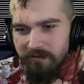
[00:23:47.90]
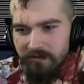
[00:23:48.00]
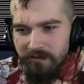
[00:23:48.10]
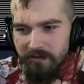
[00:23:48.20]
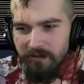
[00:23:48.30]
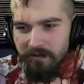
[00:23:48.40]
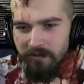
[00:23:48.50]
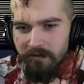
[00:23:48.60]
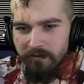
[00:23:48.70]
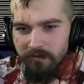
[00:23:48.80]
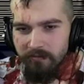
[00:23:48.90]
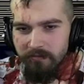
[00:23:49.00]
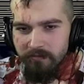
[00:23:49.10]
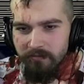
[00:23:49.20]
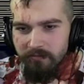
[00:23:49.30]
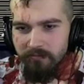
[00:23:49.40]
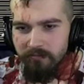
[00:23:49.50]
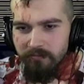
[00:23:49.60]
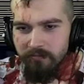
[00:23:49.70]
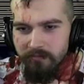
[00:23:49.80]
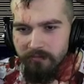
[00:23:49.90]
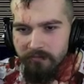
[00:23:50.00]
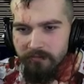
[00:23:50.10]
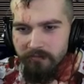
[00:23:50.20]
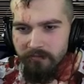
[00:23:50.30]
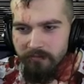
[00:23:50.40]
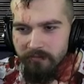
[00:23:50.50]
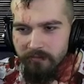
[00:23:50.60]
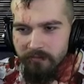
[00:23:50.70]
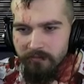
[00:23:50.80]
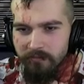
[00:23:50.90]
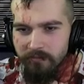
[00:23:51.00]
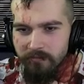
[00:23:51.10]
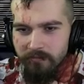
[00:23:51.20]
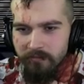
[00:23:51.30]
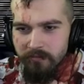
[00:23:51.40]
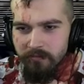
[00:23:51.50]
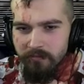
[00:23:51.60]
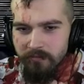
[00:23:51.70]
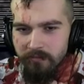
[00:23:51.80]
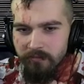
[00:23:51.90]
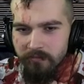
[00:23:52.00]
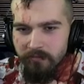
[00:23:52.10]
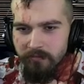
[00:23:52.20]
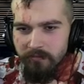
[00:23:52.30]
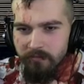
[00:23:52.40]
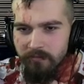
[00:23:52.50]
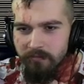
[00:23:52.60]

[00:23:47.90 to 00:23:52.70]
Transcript: Nobody speaks.